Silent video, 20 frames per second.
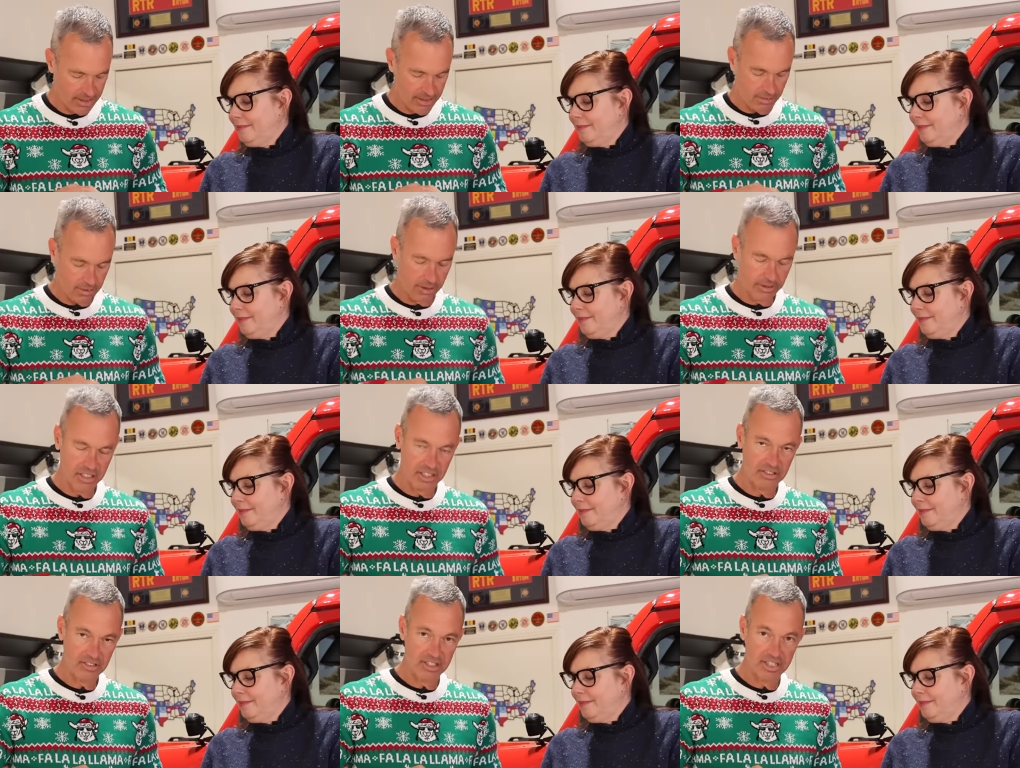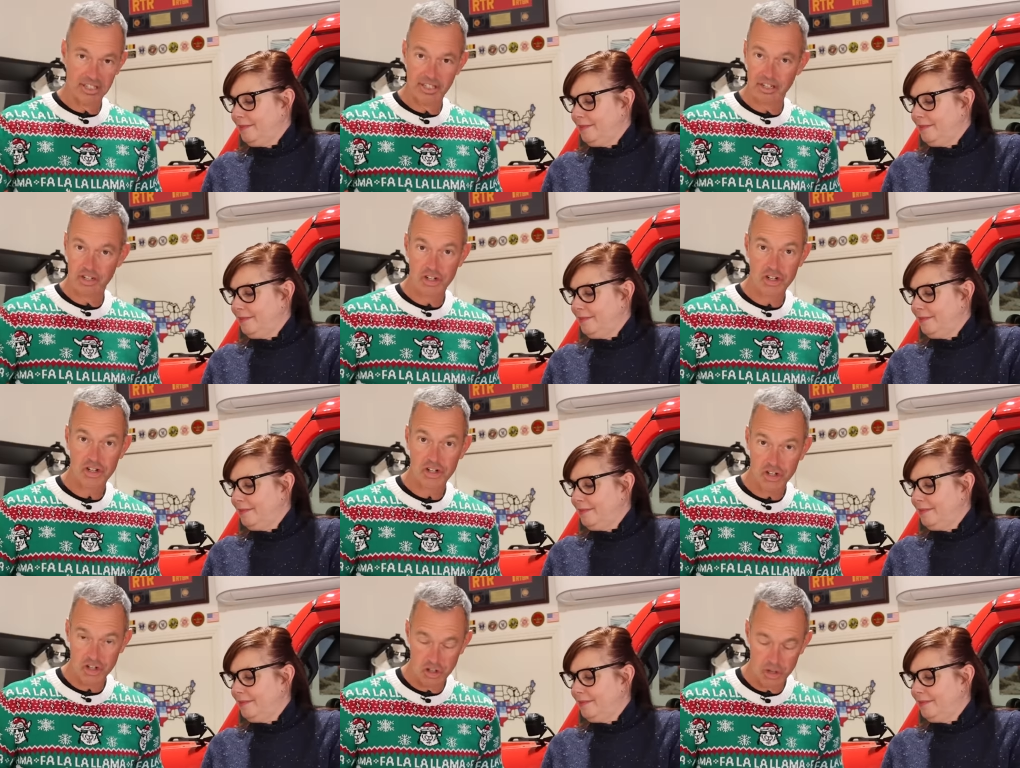Speaker 1: Throw these in your
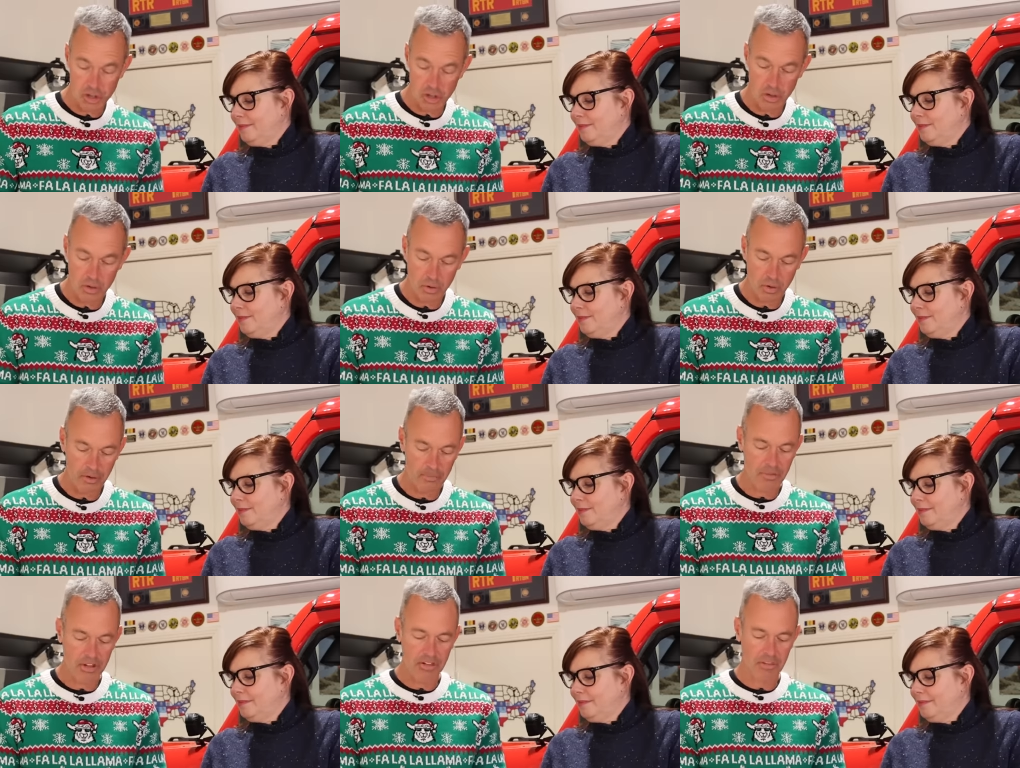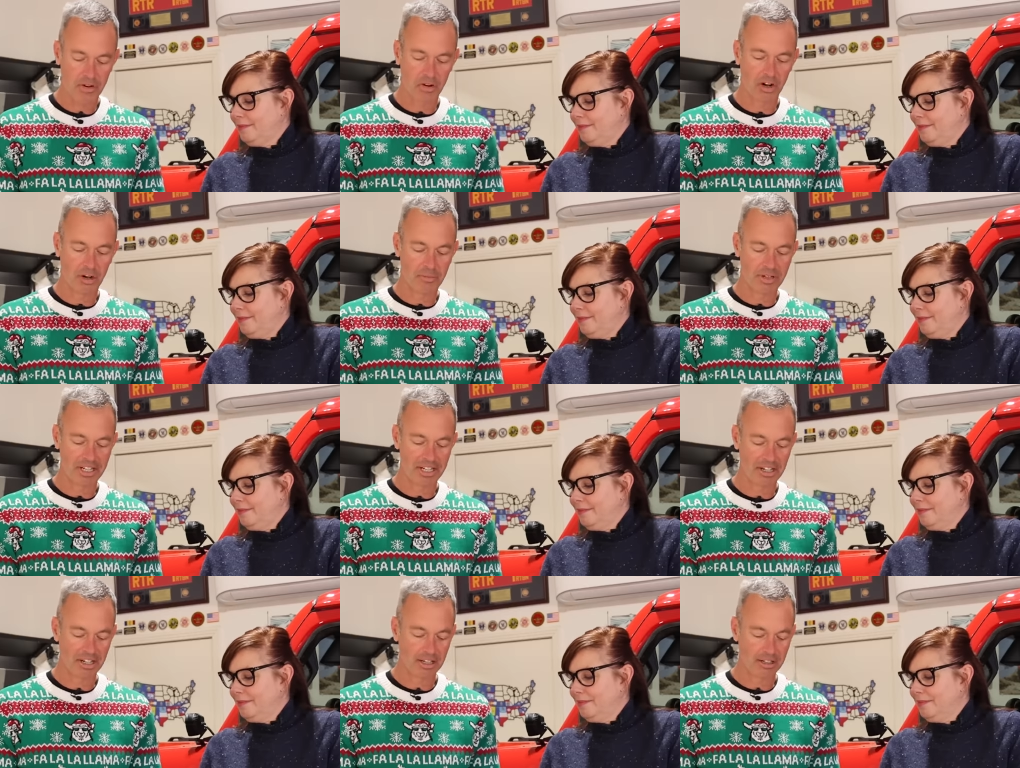shoe, throw them in
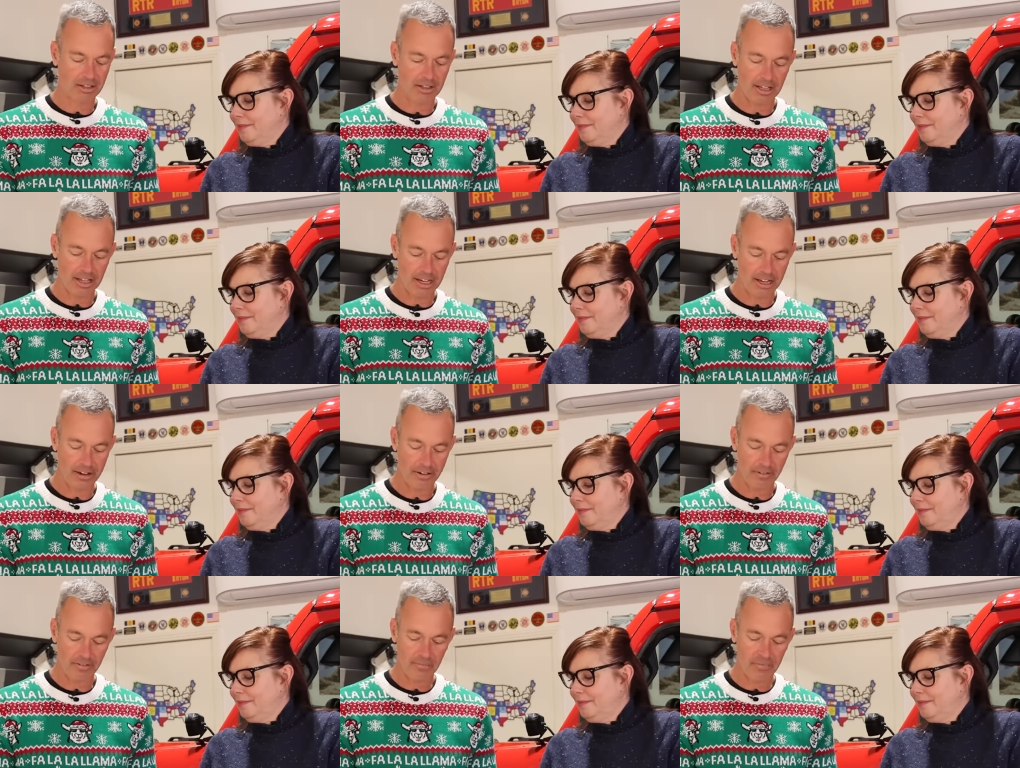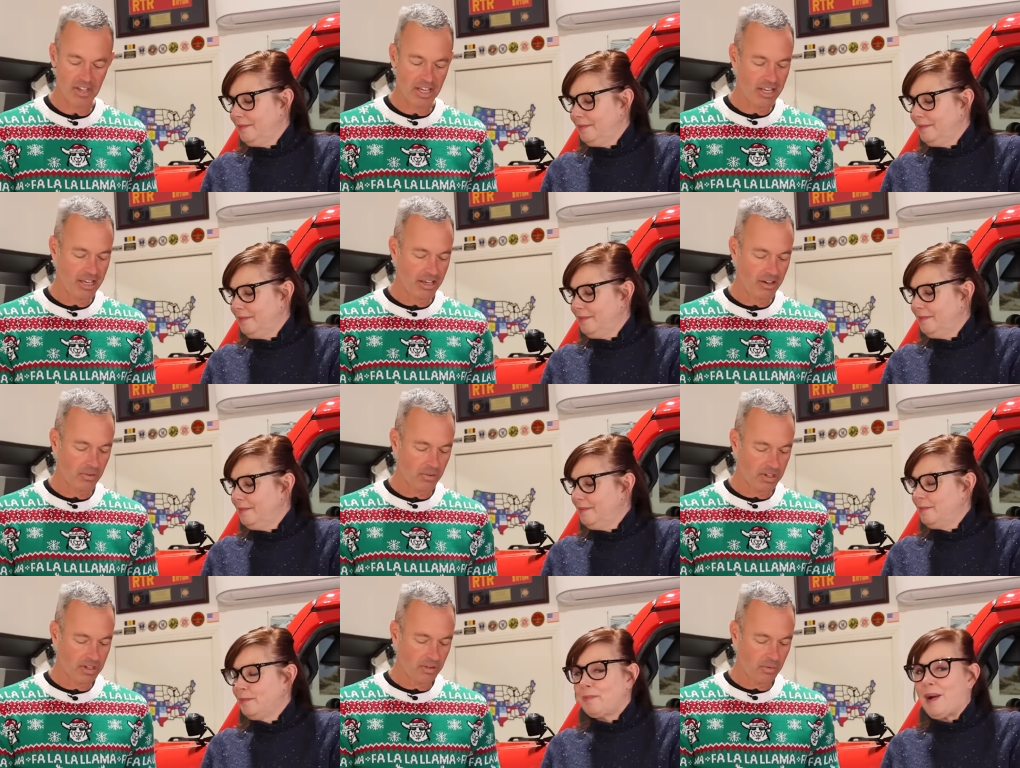your glove.
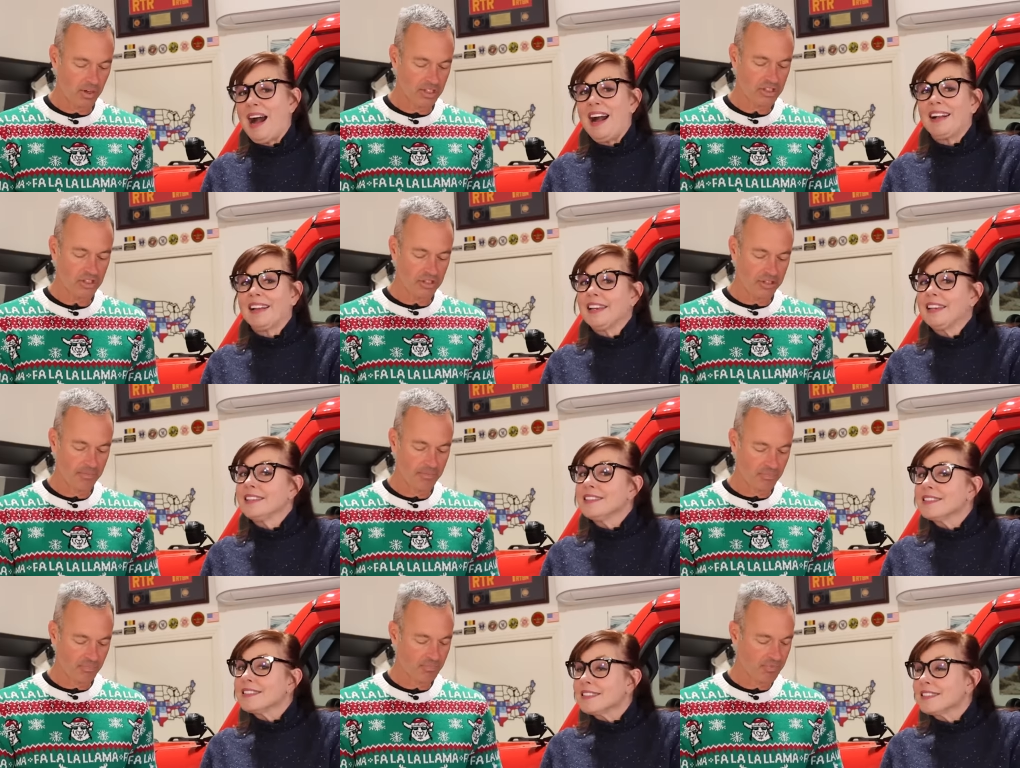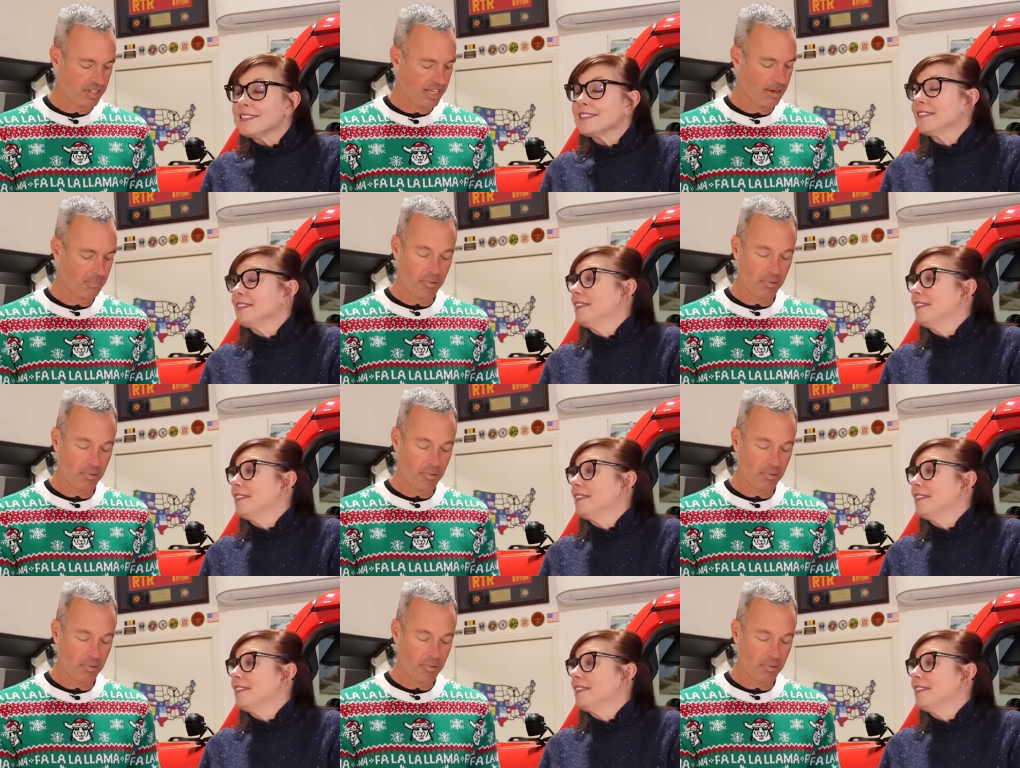Once pockets. You, yeah,